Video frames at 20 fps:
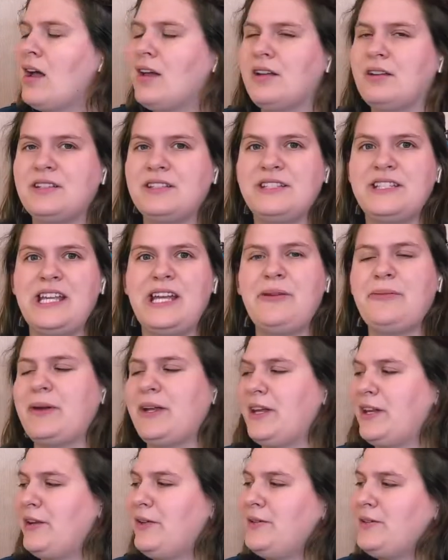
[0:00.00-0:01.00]
See, we
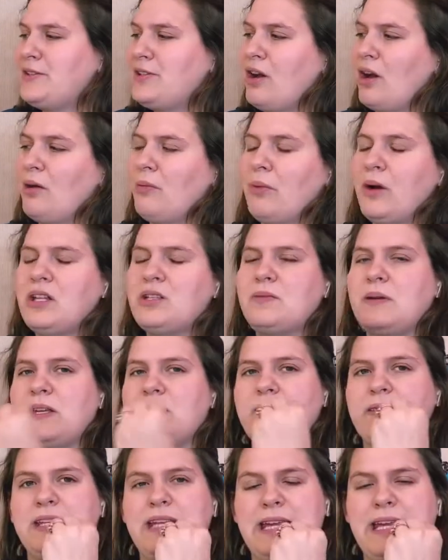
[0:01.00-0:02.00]
used our words. We
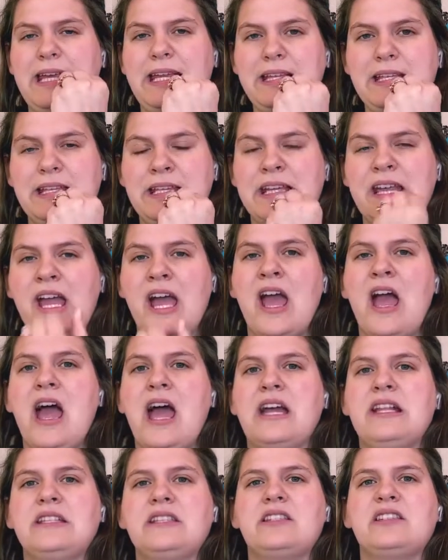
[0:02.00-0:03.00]
used eat
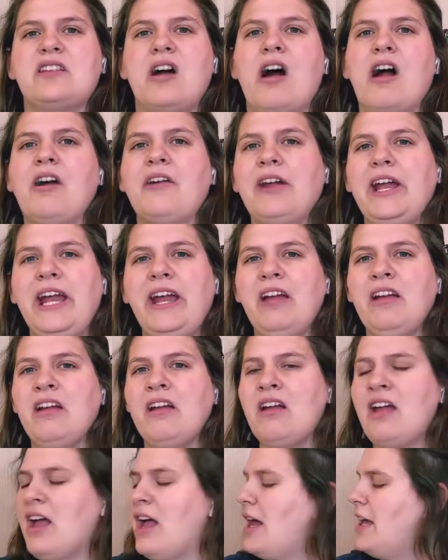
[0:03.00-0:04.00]
and sorry,
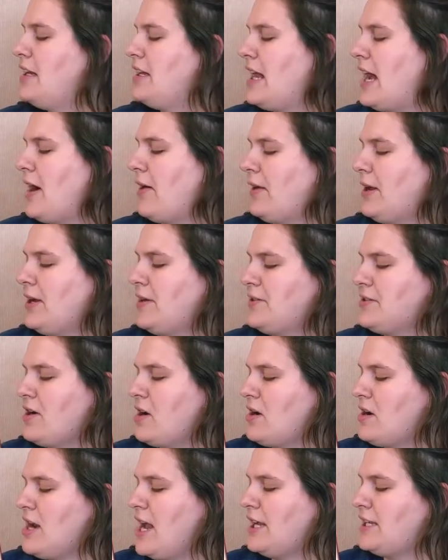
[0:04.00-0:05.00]
and now here's
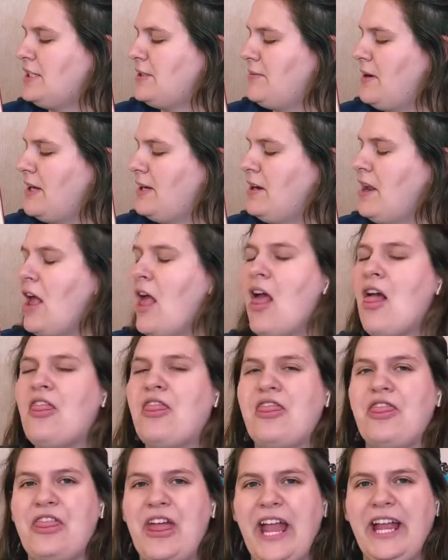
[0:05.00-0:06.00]
our next one.
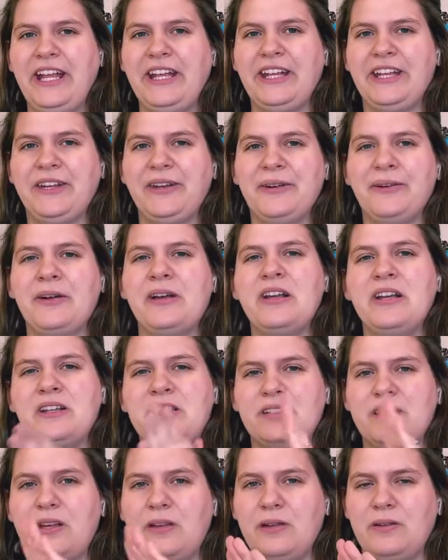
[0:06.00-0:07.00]
Thank you.
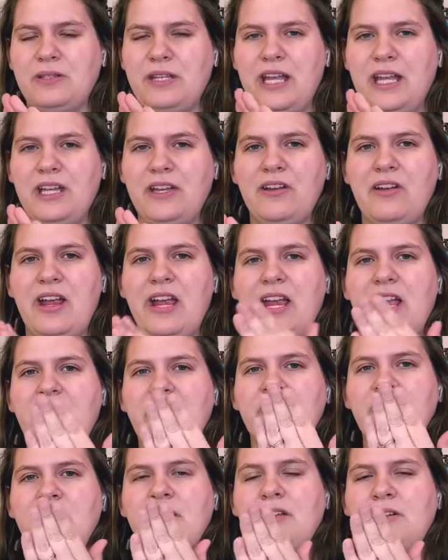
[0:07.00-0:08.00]
So you take your
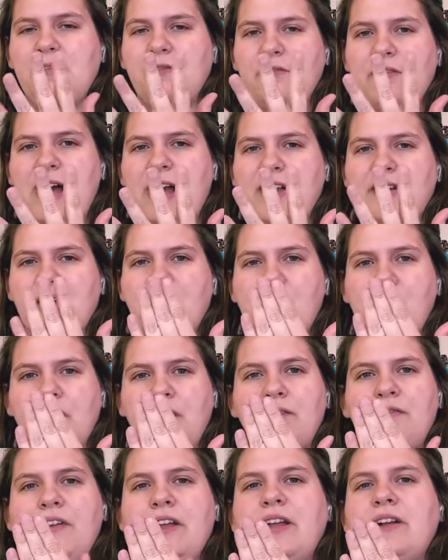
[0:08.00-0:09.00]
hand, you flatten all
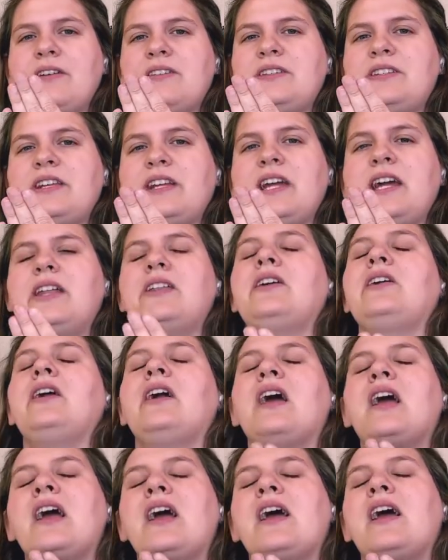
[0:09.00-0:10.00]
your fingers together,
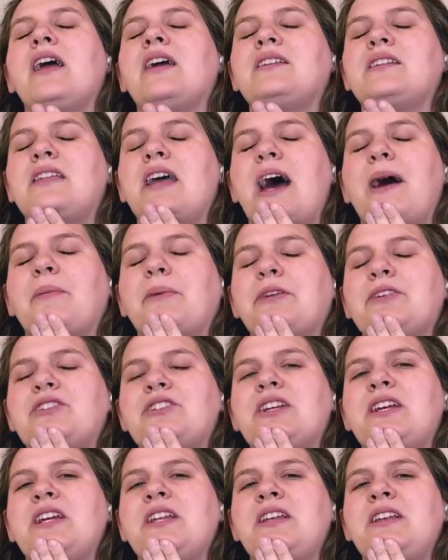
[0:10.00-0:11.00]
tap your
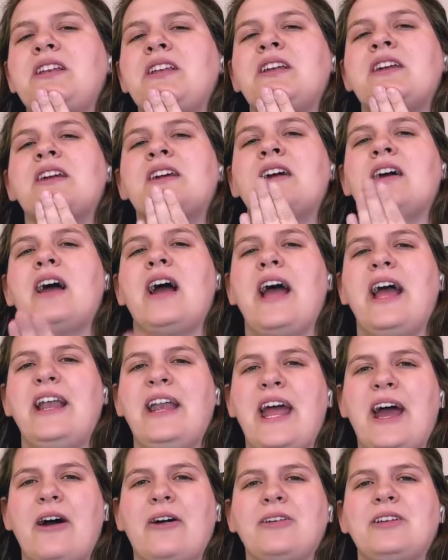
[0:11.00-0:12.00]
chin, and
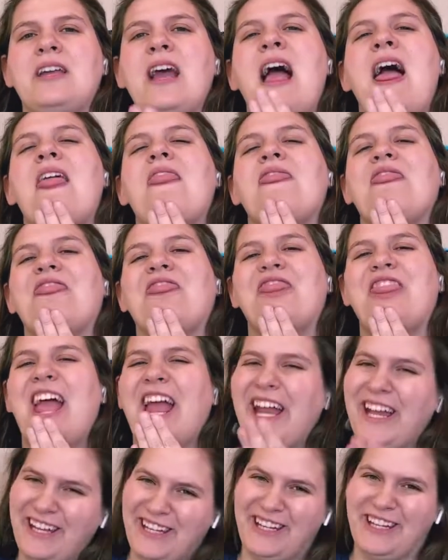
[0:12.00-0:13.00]
out.
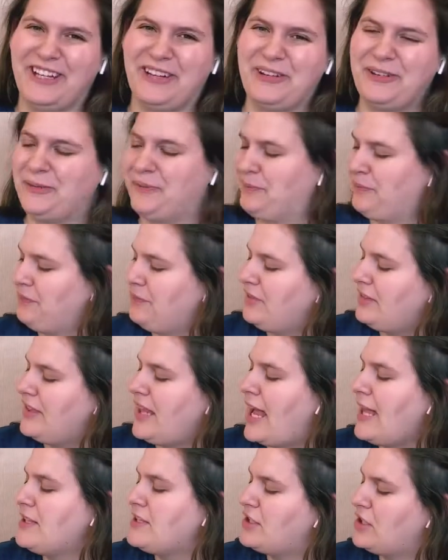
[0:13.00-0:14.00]
Thank you.
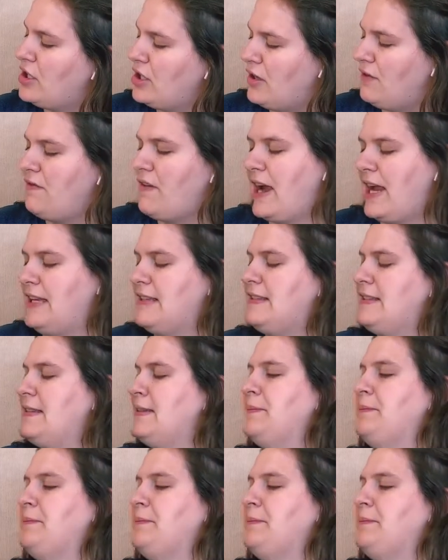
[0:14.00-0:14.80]
That's good advice.